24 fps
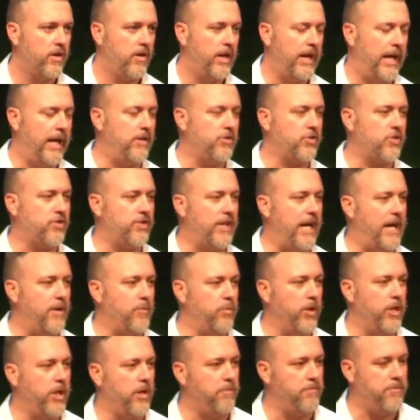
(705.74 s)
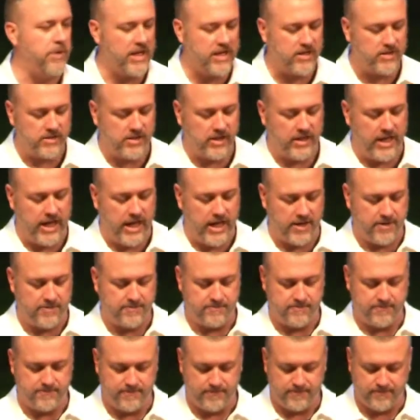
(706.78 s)
How sad would it be today
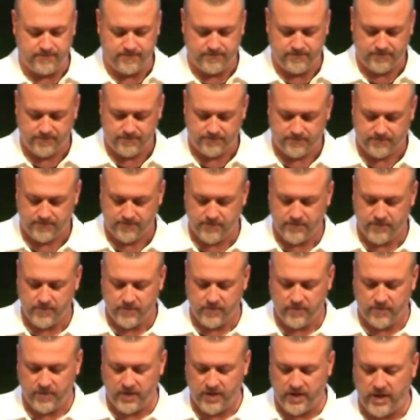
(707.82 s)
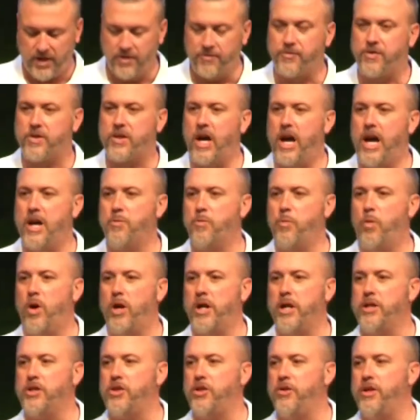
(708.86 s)
if God
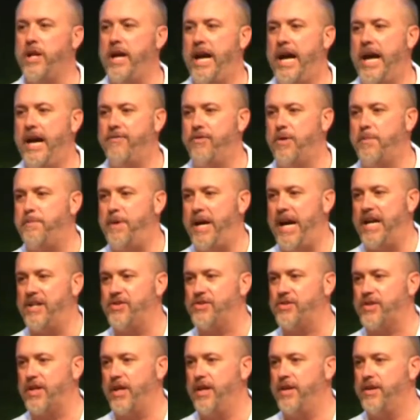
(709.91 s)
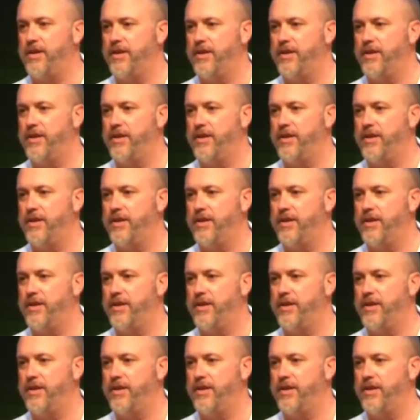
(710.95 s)
wanted you to have a basket